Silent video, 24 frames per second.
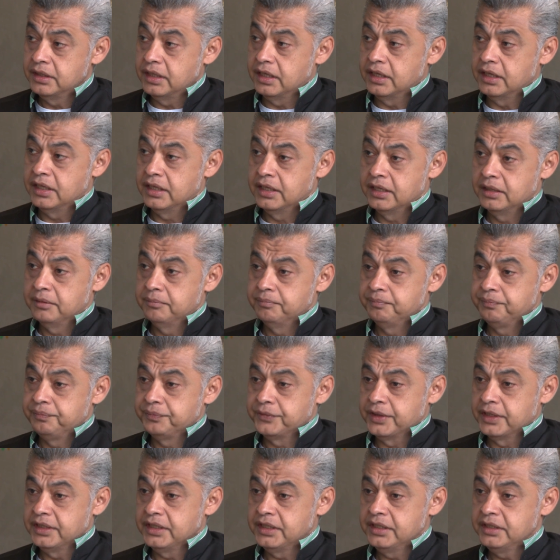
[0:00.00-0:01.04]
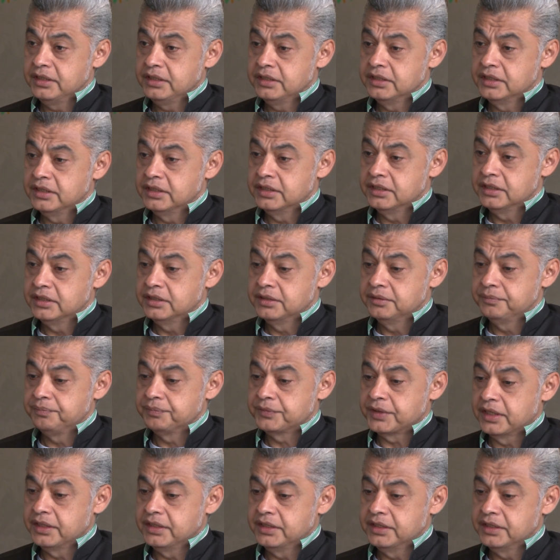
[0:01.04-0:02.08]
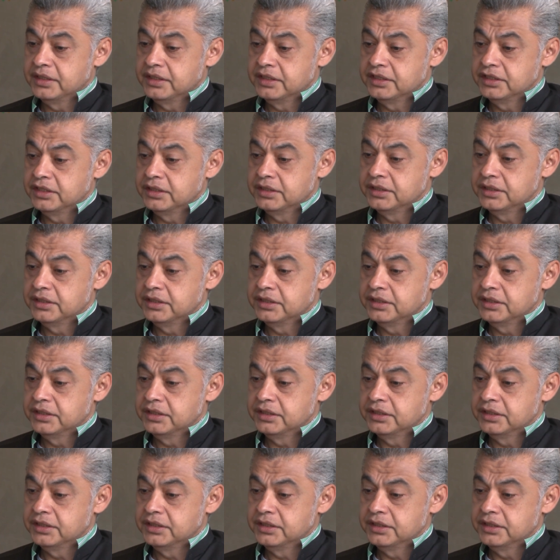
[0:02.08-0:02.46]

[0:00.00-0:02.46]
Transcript: I think the